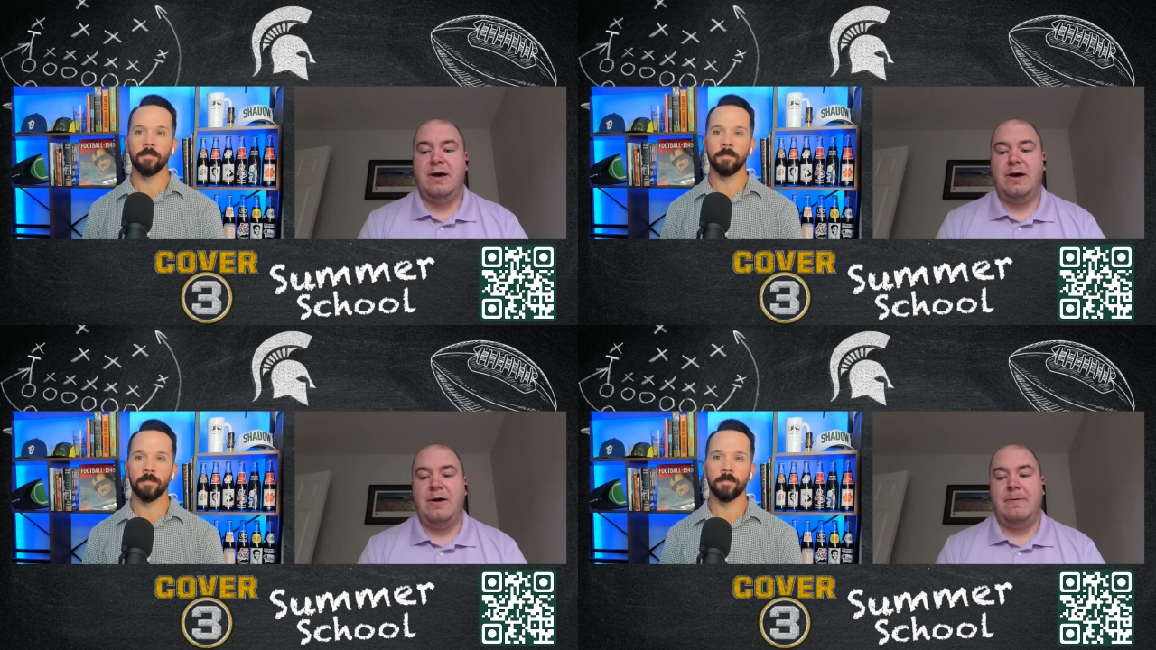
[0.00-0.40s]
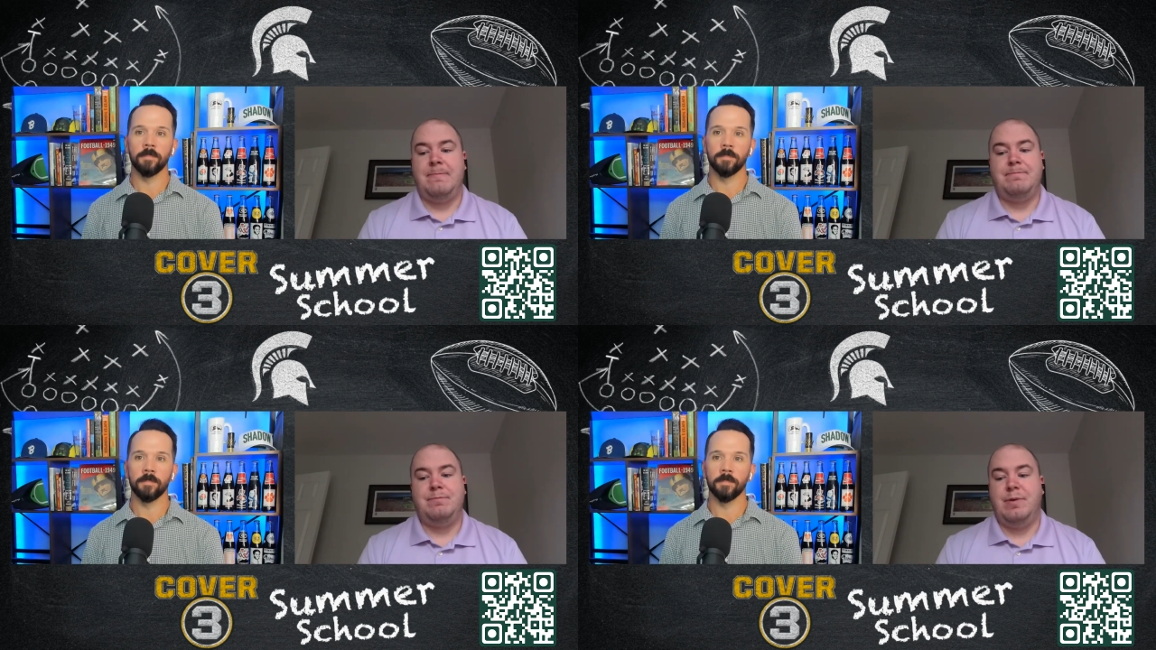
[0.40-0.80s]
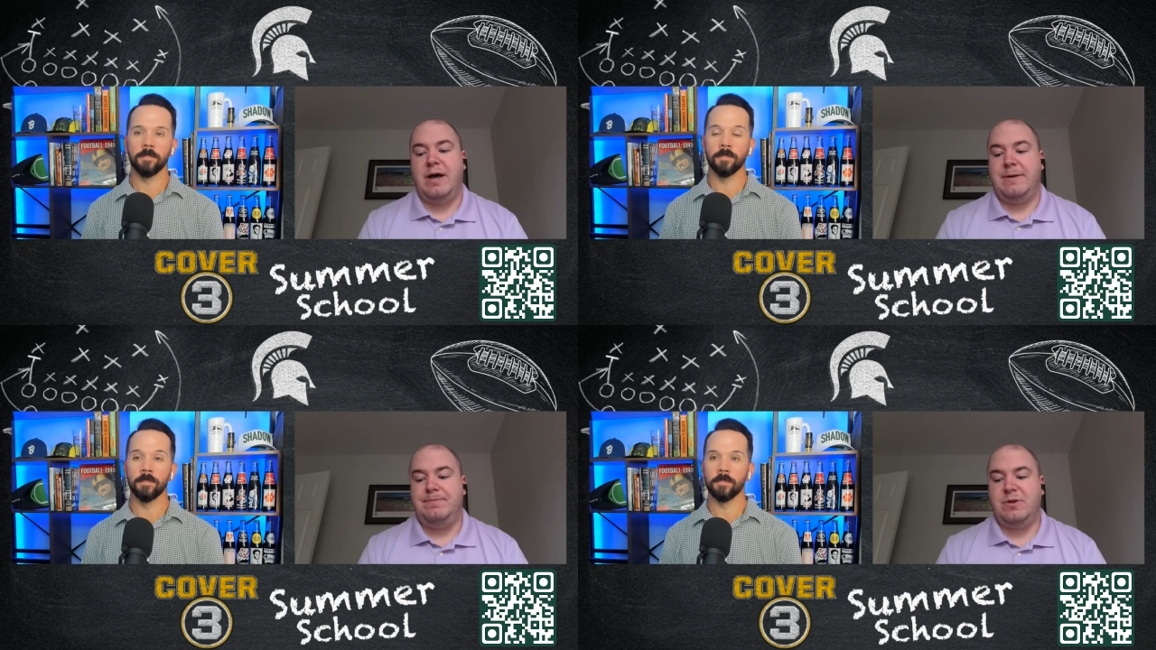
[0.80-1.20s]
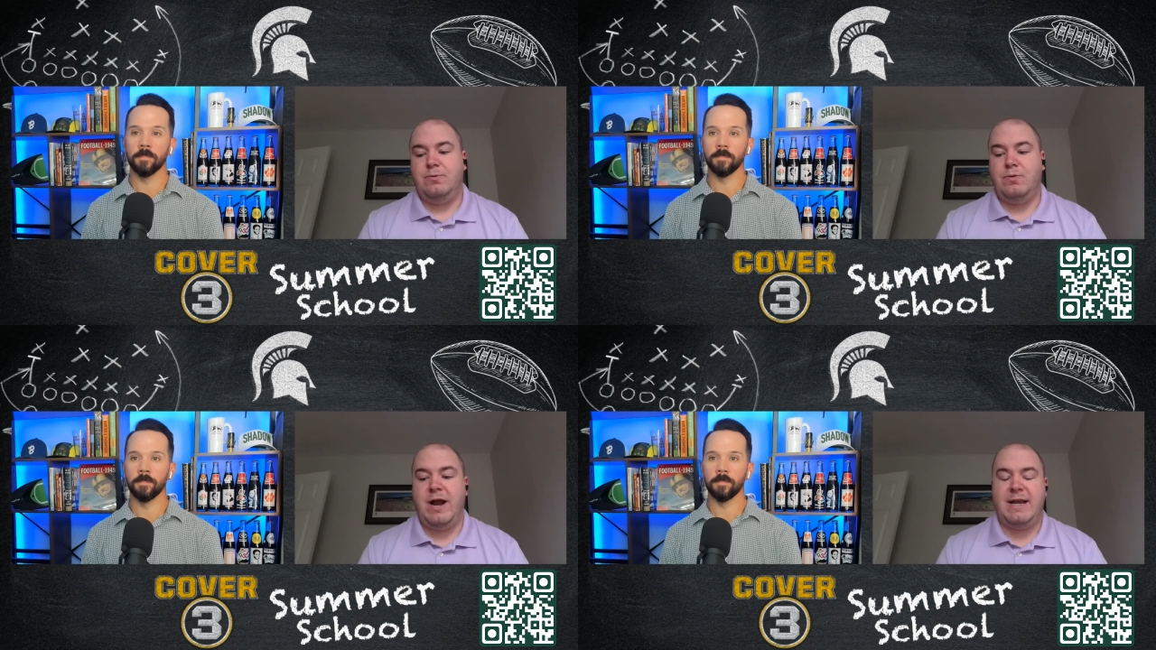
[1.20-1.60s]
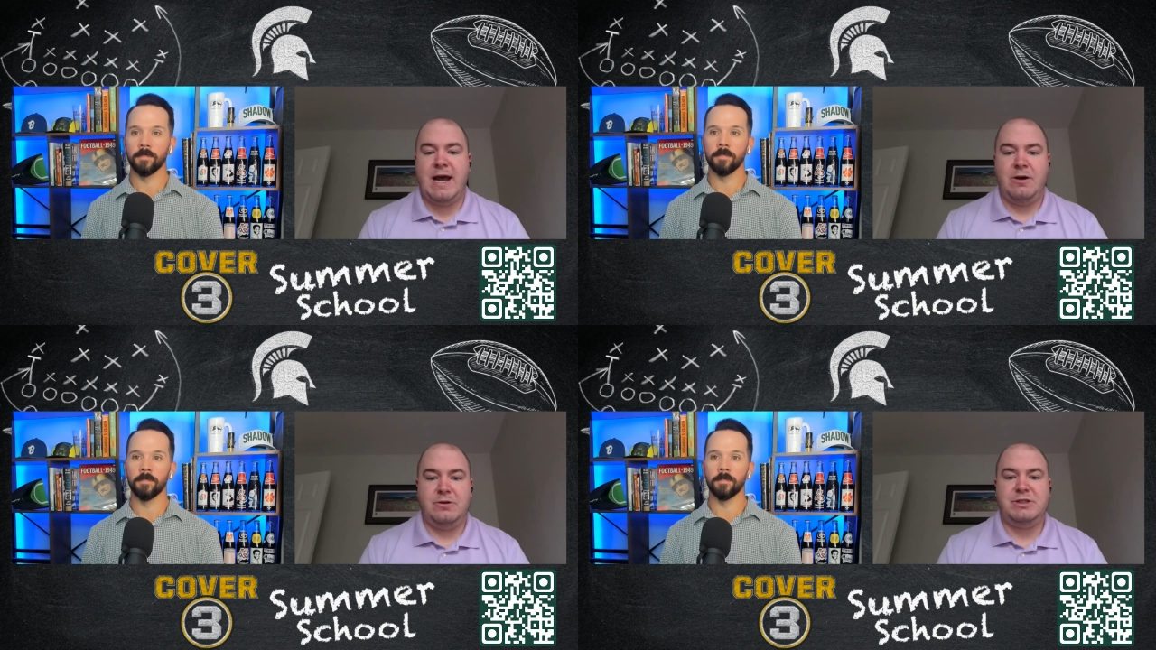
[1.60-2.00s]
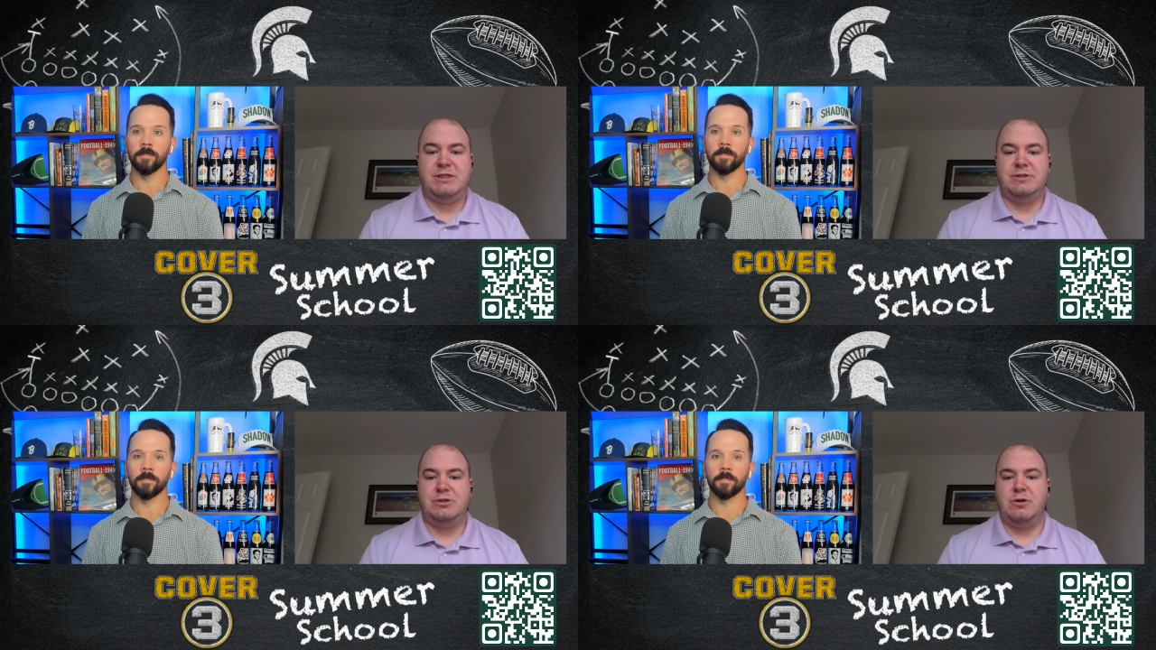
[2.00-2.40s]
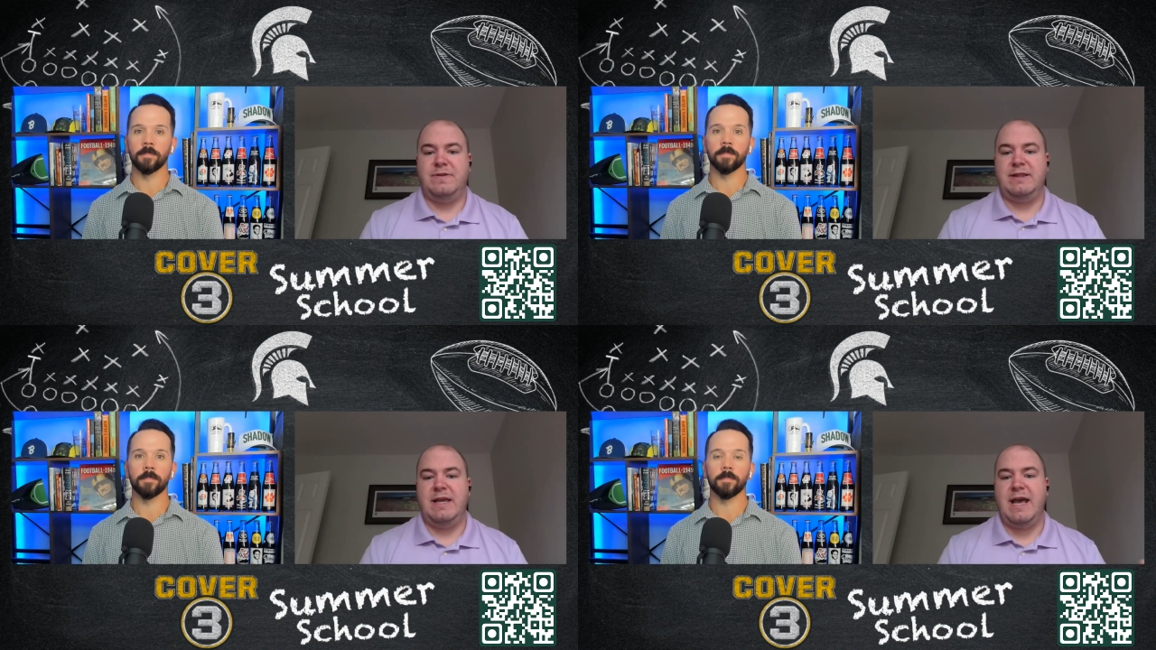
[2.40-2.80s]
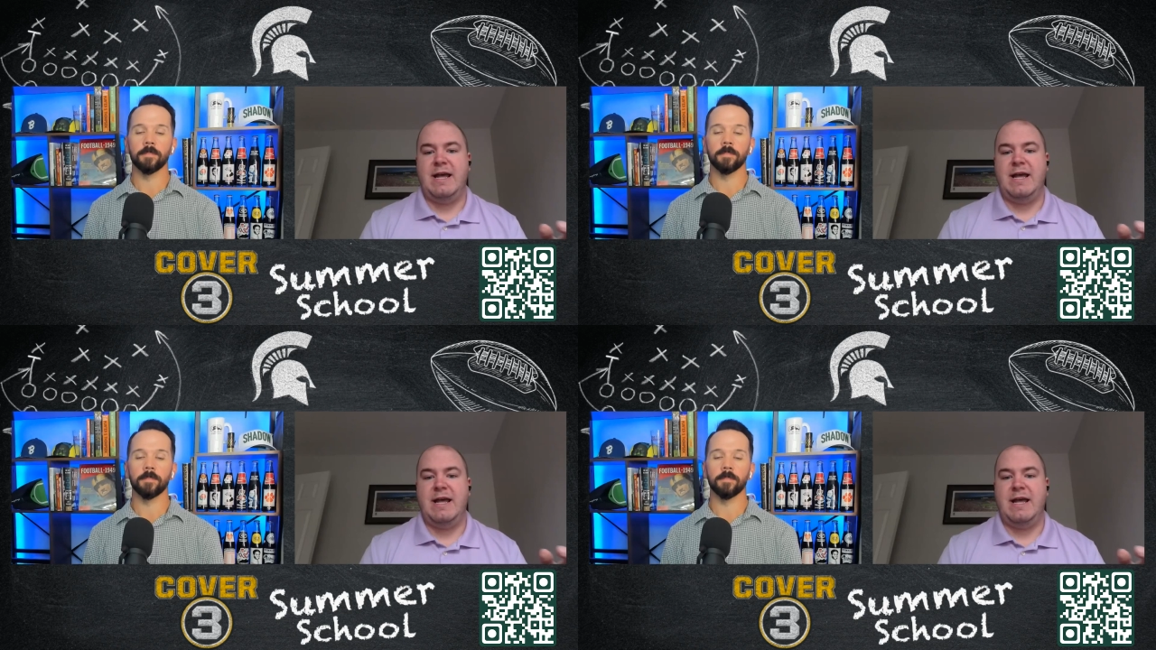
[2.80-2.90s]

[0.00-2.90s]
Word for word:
Speaker 1: But right now they're still sort of at the